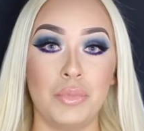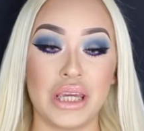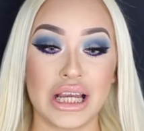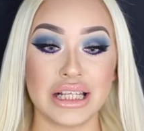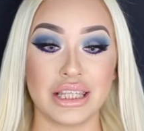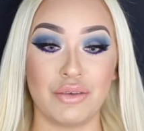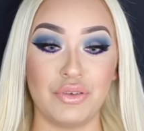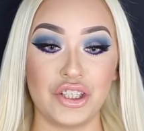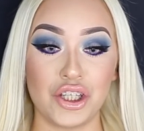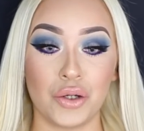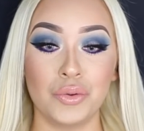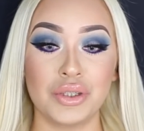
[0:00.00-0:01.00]
because if you
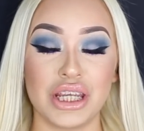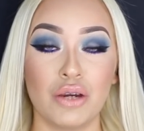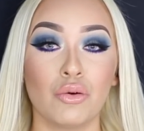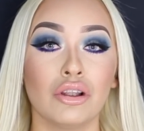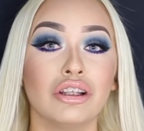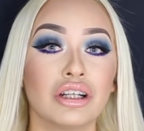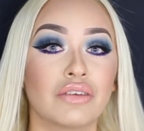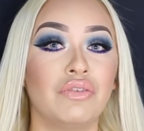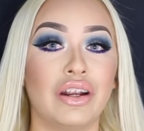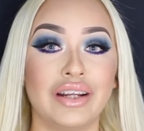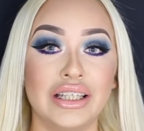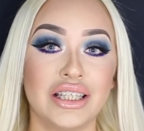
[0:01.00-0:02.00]
don't, it will look
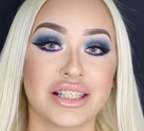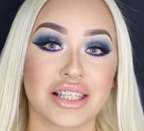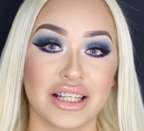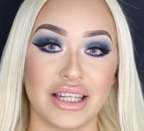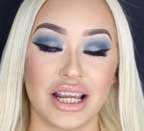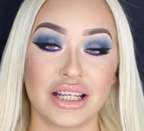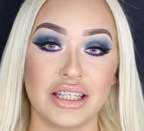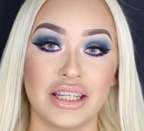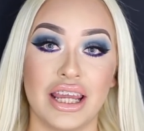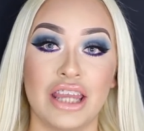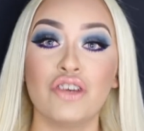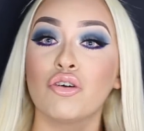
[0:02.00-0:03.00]
very disconnected
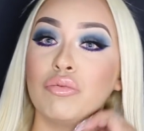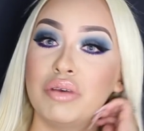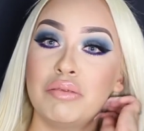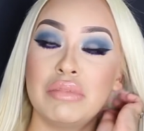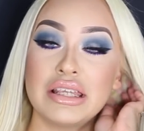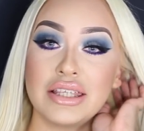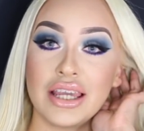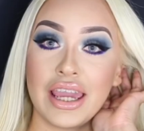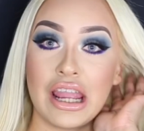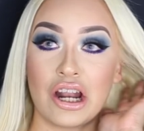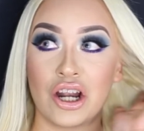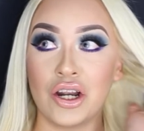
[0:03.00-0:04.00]
and you'll be missing
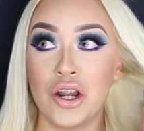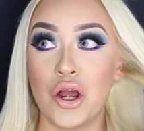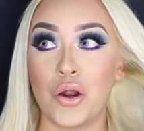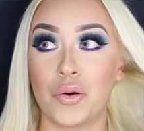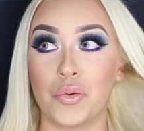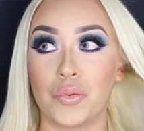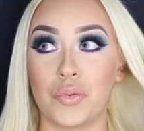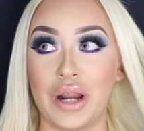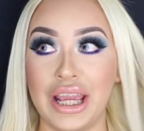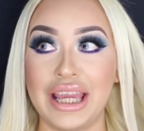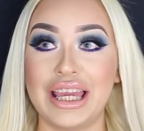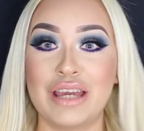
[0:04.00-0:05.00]
hair
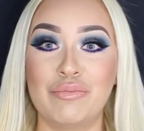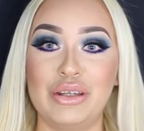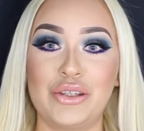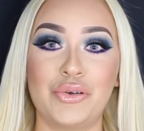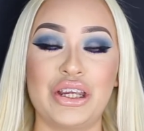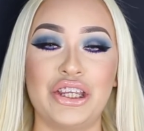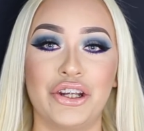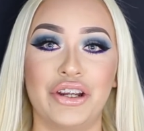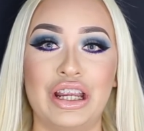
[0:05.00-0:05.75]
right in between your